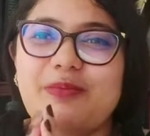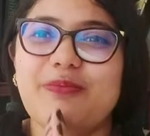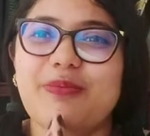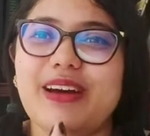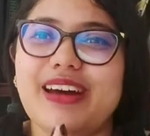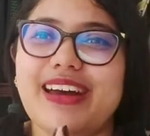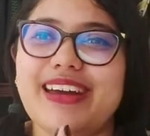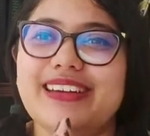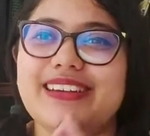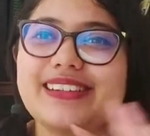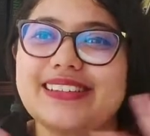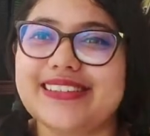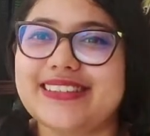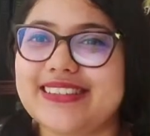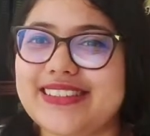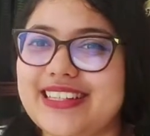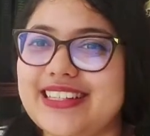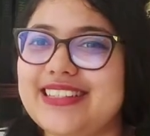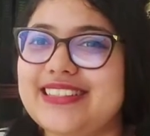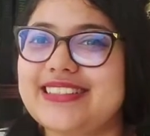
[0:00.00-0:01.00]
But
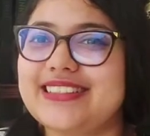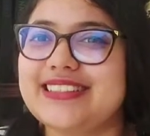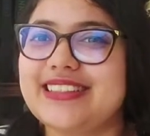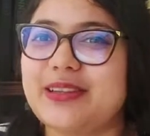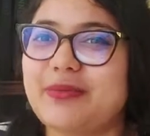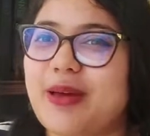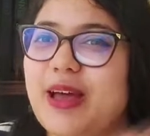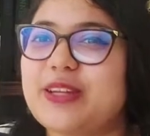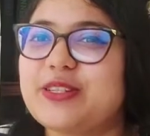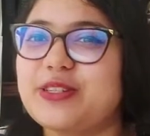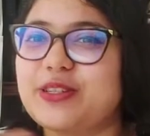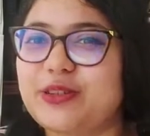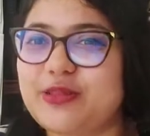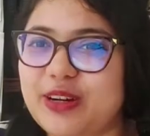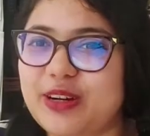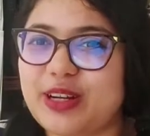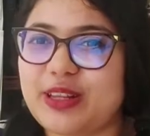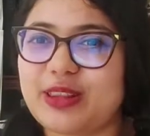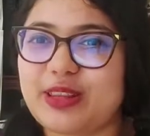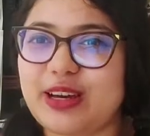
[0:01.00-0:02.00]
since the Magical
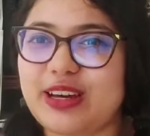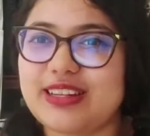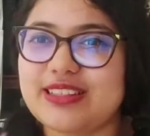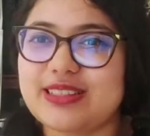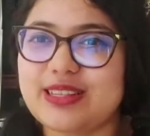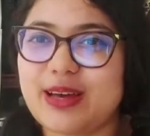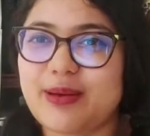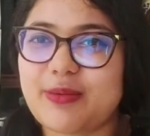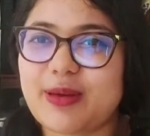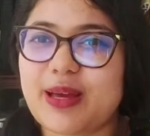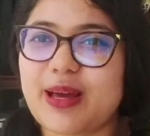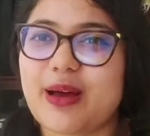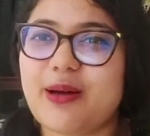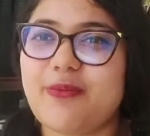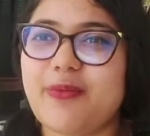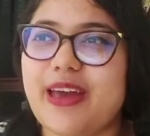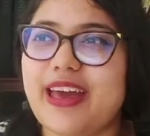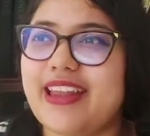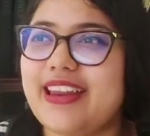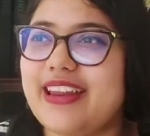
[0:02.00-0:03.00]
Readathon is coming
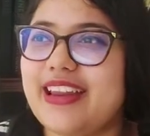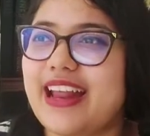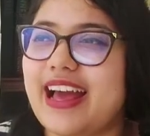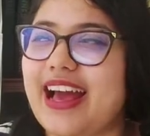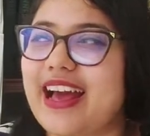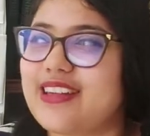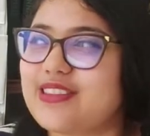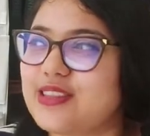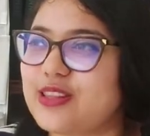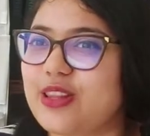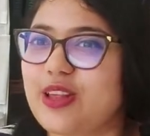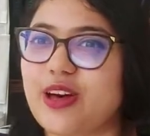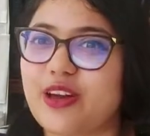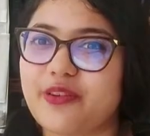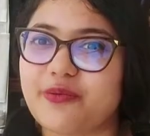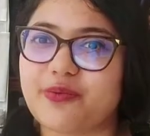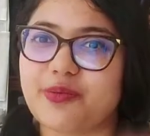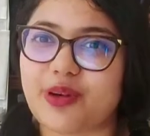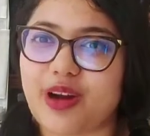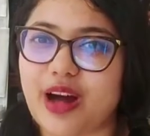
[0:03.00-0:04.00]
up and it has a
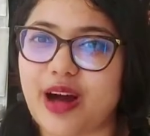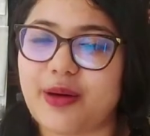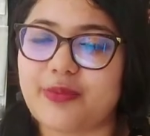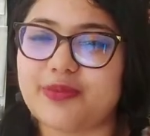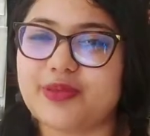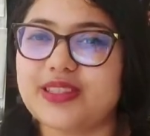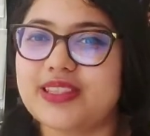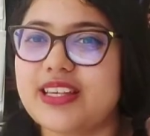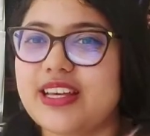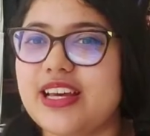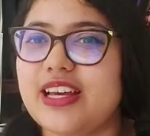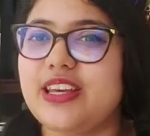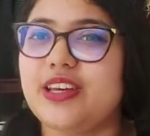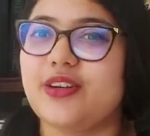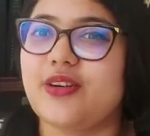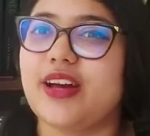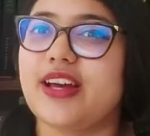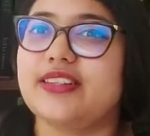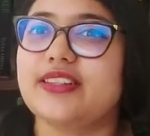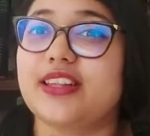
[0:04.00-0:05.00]
lot of prompts,
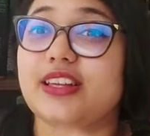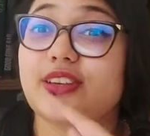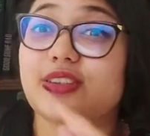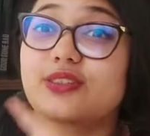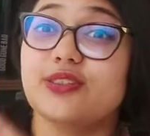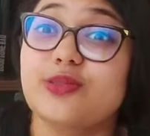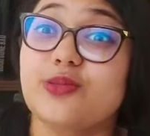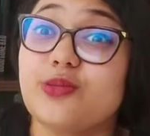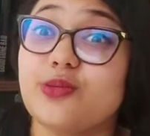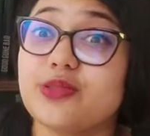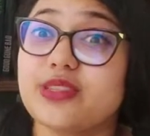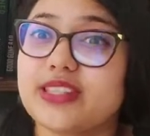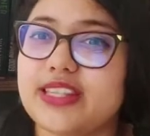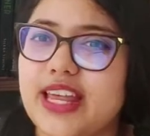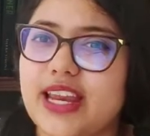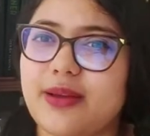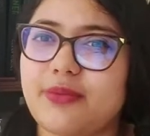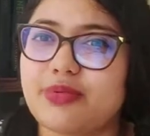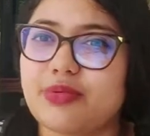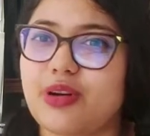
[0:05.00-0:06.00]
you know, it has like a school
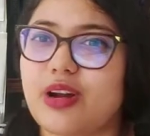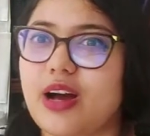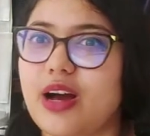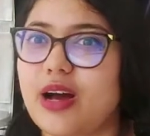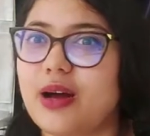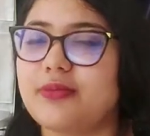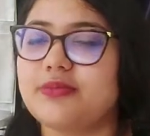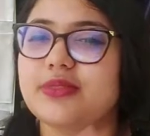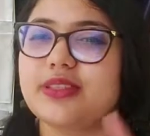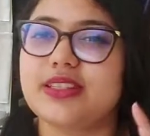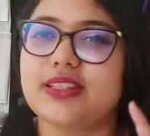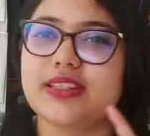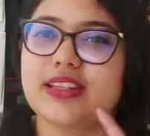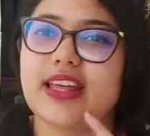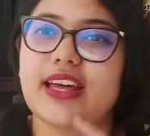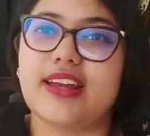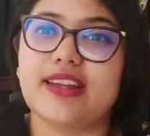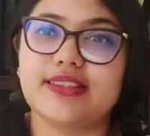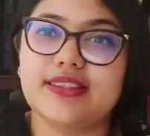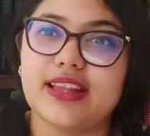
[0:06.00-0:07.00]
setting prompt
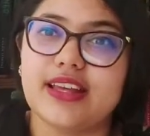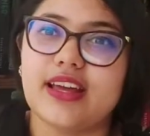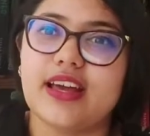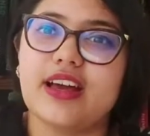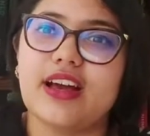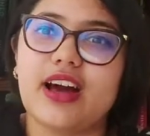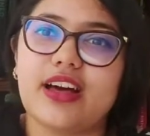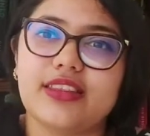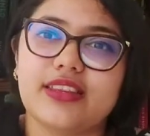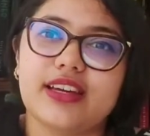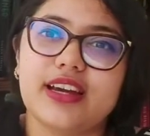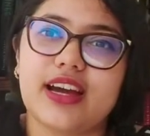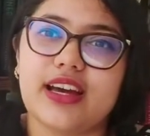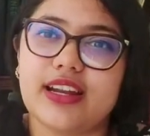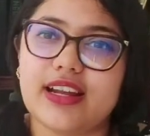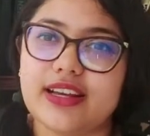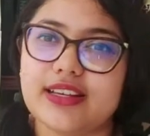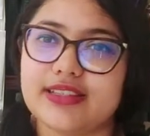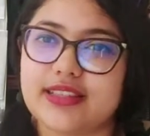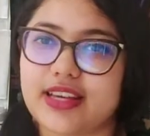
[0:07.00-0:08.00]
that is like a
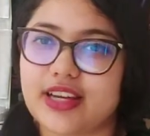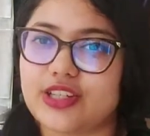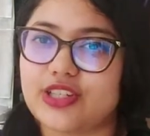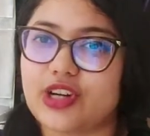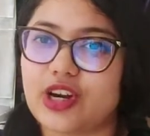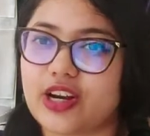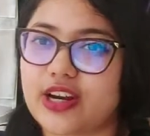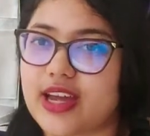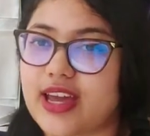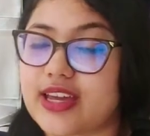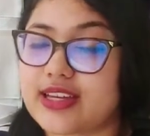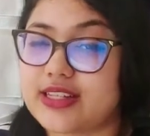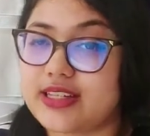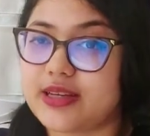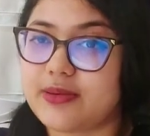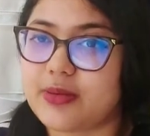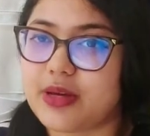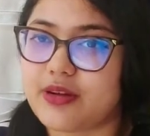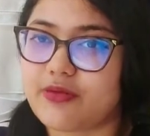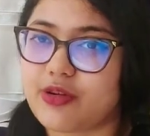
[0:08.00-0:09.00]
Gothikana has like a dark
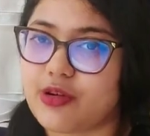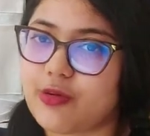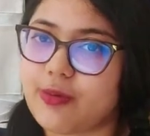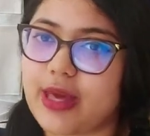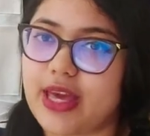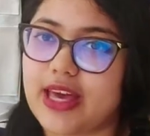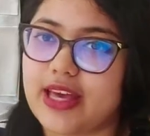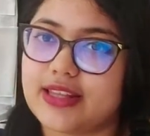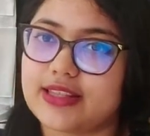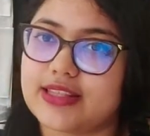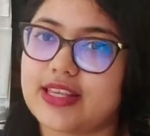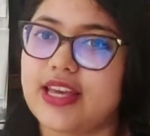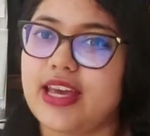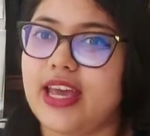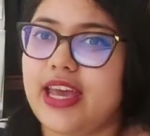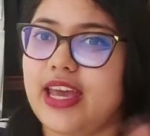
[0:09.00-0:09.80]
academia romance.